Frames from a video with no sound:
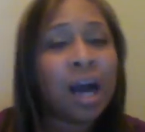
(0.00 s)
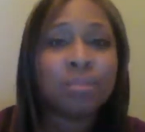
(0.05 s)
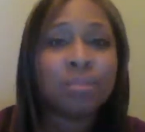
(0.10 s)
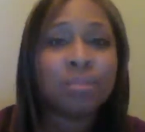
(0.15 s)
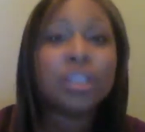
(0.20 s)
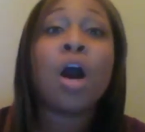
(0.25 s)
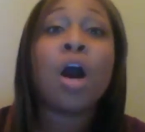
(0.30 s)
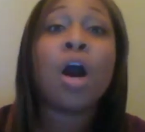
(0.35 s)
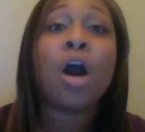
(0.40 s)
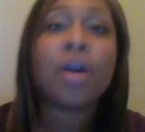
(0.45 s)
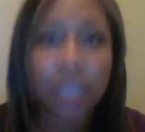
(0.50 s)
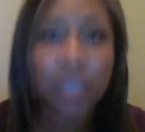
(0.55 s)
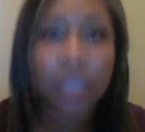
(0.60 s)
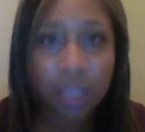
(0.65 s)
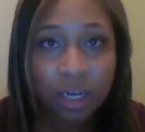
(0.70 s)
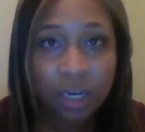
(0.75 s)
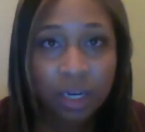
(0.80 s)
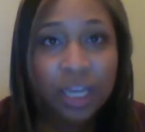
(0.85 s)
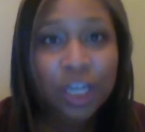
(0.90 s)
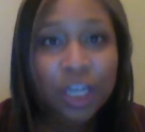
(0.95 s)
targeted
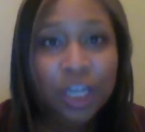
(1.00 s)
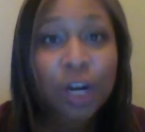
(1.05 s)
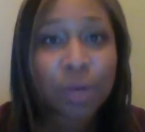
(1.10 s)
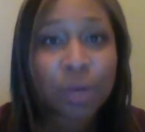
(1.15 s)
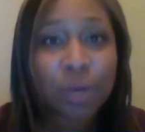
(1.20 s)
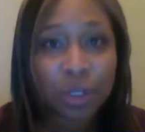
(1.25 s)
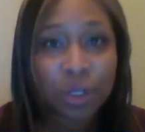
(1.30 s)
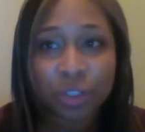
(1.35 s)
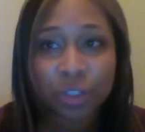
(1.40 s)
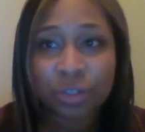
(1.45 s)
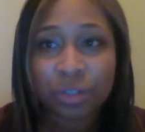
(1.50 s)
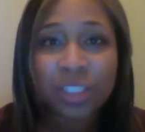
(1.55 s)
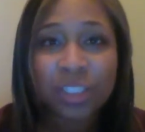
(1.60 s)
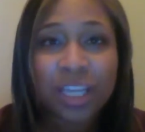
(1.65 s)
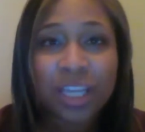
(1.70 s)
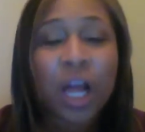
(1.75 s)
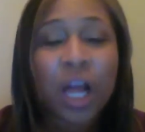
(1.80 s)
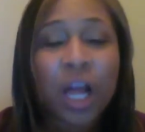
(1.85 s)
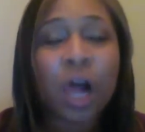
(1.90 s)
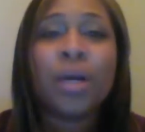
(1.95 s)
commercials.
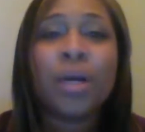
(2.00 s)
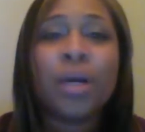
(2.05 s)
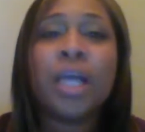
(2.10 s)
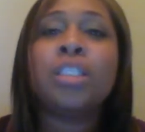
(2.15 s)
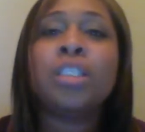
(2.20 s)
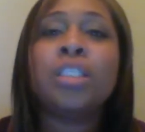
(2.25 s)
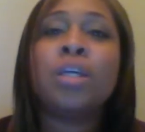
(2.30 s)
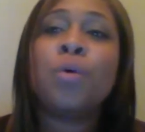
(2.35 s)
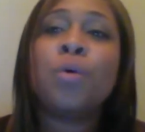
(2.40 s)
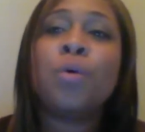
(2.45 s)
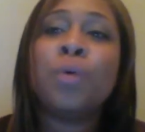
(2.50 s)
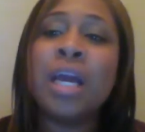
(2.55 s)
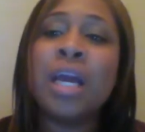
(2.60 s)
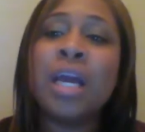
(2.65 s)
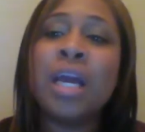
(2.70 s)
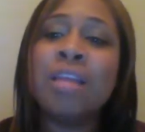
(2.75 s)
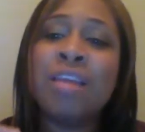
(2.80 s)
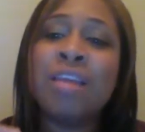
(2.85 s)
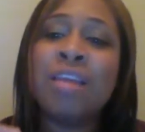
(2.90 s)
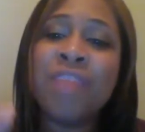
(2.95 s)
Okay, so
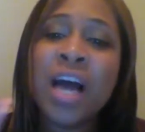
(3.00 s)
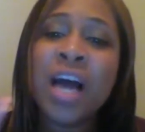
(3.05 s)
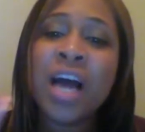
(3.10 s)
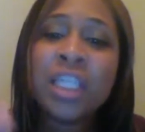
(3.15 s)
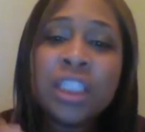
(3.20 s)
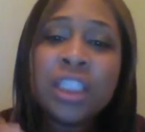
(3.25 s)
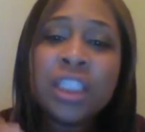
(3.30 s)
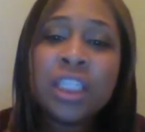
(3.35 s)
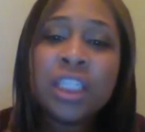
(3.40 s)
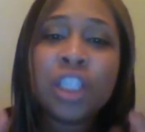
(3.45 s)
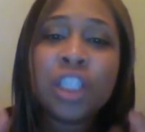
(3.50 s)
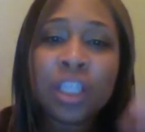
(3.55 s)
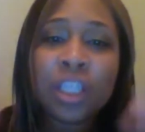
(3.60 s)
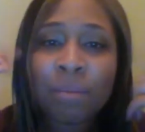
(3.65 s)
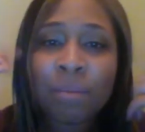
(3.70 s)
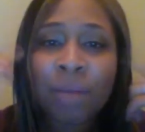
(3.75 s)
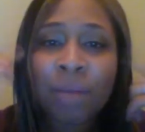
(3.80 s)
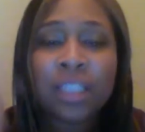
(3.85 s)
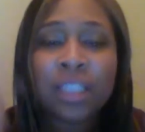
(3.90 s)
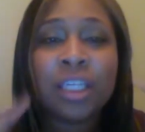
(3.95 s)
and that's essentially the
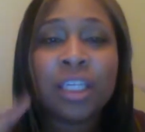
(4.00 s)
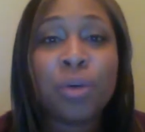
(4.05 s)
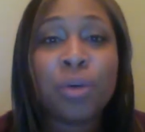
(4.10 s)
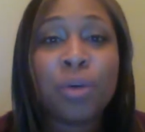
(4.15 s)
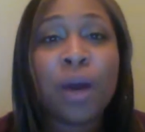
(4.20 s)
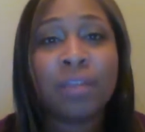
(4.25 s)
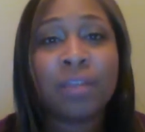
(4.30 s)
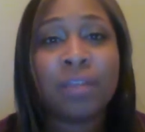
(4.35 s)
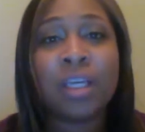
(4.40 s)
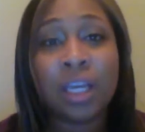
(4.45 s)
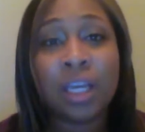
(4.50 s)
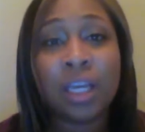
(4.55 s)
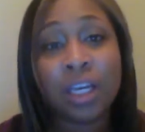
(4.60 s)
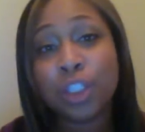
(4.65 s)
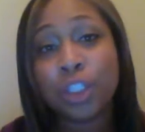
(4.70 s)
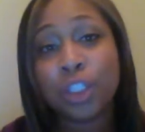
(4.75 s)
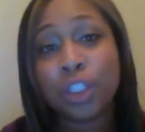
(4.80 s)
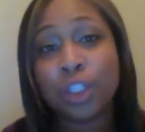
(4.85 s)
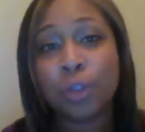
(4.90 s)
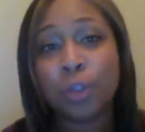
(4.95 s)
mindset you have to get
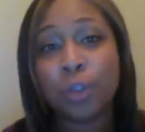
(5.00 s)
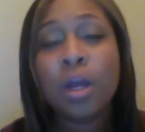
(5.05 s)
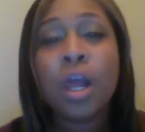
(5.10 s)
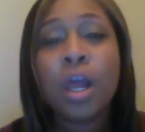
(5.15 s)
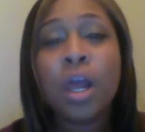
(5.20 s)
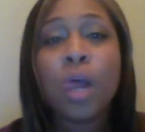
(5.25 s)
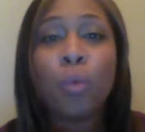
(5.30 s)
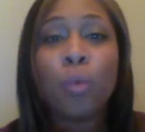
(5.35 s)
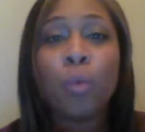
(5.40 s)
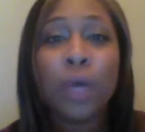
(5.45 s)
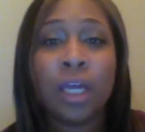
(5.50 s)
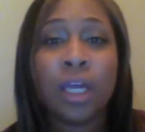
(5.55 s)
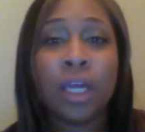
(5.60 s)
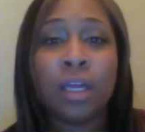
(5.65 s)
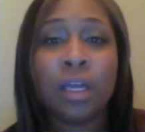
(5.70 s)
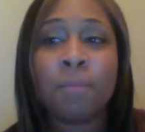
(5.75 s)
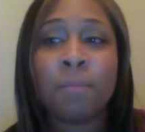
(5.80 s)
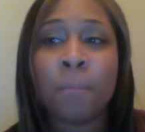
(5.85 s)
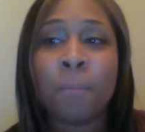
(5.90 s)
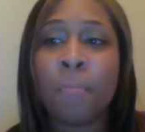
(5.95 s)
into
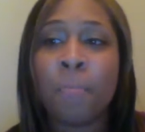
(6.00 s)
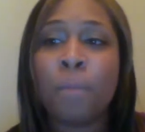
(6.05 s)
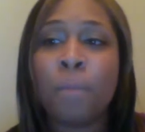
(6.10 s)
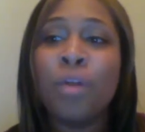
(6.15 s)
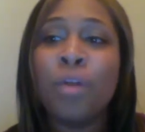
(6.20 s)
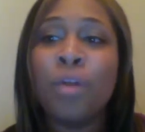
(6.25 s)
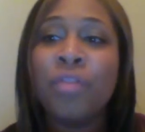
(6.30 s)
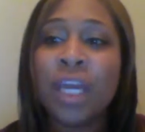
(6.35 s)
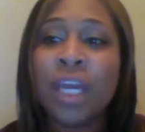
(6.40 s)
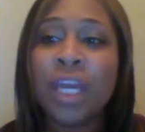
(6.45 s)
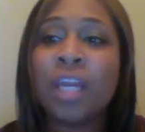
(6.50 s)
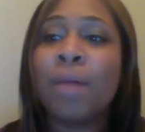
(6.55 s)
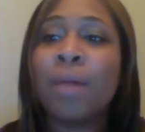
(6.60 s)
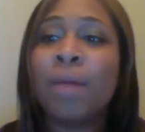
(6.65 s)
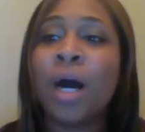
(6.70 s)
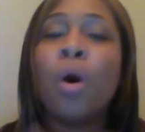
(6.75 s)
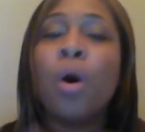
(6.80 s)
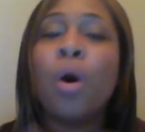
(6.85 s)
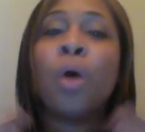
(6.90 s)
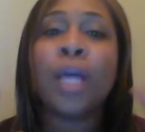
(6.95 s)
when thinking
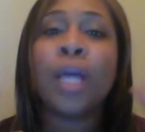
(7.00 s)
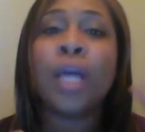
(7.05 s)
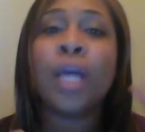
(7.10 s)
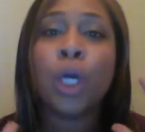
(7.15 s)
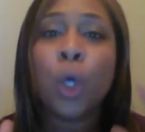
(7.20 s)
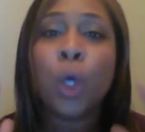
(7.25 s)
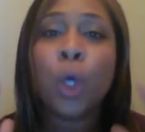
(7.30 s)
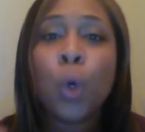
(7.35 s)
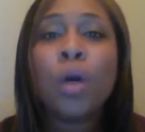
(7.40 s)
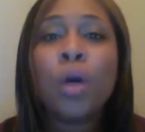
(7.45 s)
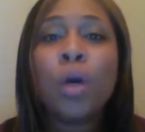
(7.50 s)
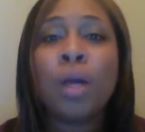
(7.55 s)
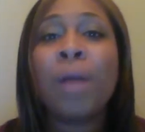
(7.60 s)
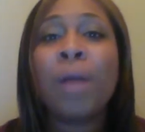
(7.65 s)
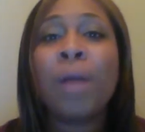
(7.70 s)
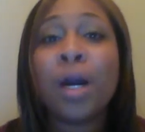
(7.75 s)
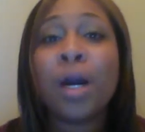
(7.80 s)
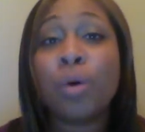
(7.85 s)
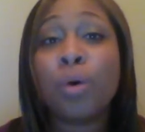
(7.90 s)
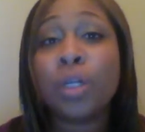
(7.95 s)
about, okay, who am
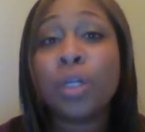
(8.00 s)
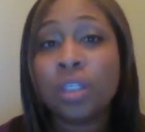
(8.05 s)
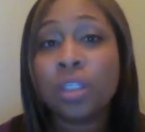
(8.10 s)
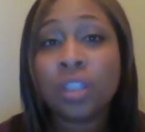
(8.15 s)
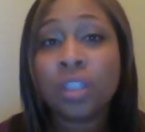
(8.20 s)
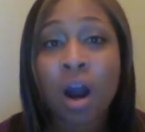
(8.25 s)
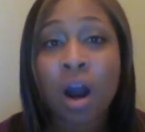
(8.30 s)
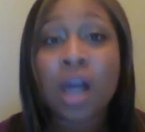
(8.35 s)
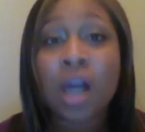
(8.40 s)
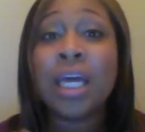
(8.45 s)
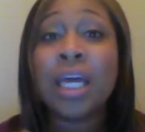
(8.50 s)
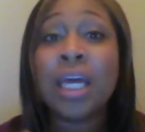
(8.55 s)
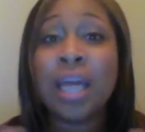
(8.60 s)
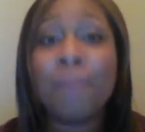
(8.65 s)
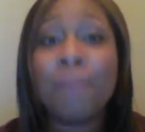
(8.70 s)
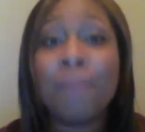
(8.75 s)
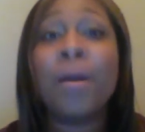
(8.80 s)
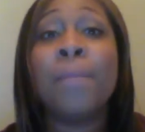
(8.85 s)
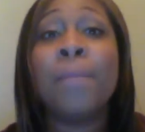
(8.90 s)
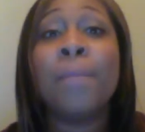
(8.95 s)
I going to target
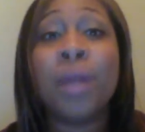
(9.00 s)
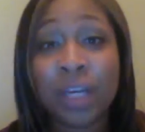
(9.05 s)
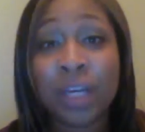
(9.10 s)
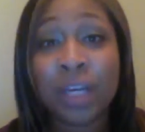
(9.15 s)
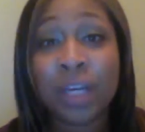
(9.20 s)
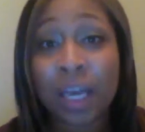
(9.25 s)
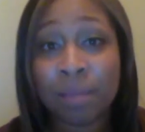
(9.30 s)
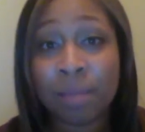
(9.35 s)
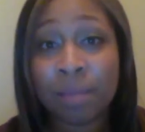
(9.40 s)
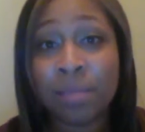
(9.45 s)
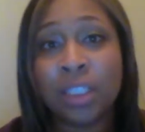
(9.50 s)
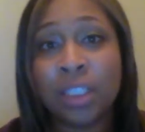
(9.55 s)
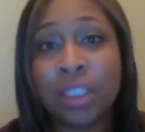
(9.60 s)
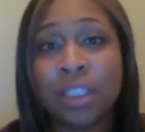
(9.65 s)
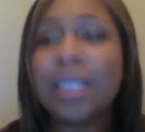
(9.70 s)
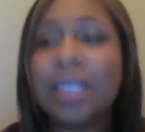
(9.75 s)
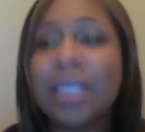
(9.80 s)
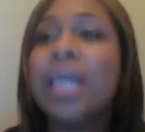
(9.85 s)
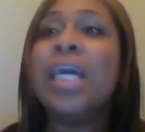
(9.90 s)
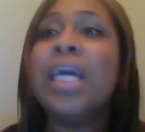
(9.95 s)
in my Mary Kay
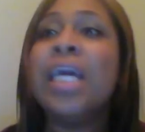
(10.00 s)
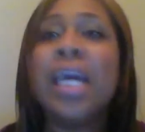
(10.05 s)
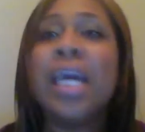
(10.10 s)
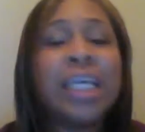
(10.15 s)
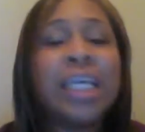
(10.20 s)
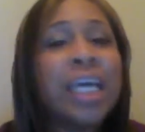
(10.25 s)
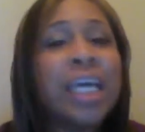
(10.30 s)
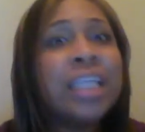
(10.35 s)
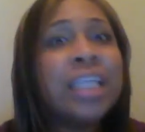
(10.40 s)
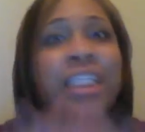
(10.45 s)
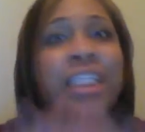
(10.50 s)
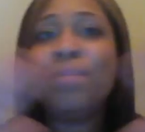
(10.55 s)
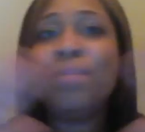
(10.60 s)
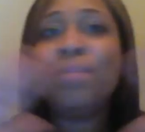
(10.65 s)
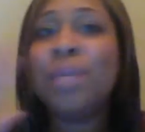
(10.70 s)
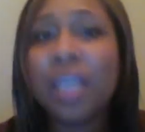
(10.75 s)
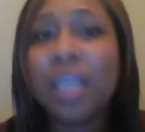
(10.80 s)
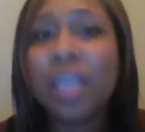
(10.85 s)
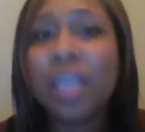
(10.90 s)
business? It can't just be